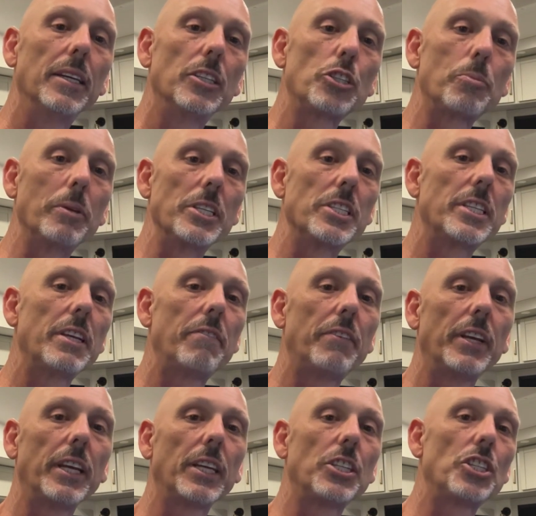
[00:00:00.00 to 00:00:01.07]

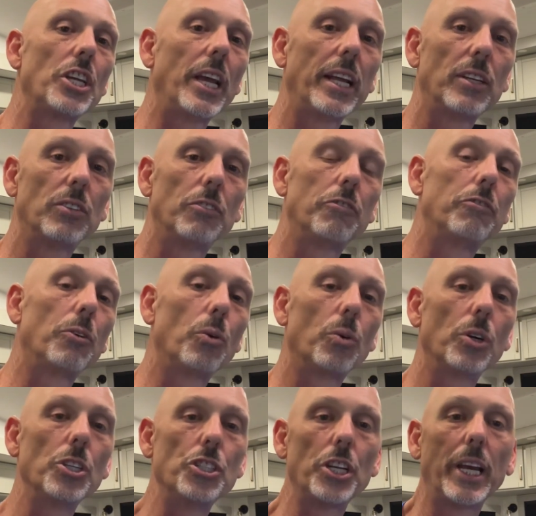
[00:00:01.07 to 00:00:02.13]
specific channel
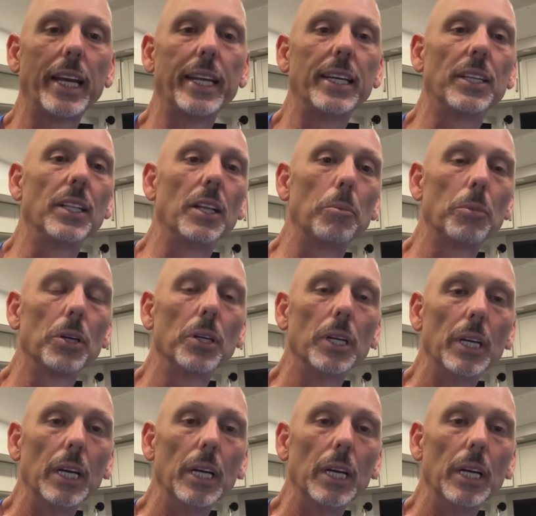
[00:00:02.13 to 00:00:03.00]
for J&L Lumber